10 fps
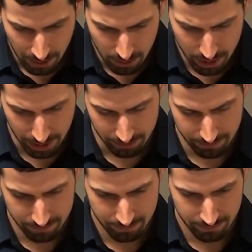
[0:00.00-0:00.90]
Okay.
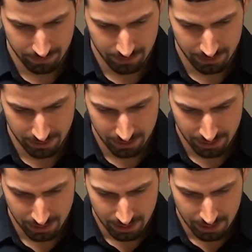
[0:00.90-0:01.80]

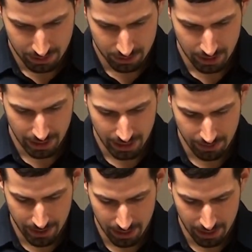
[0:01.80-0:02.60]
So now I have that,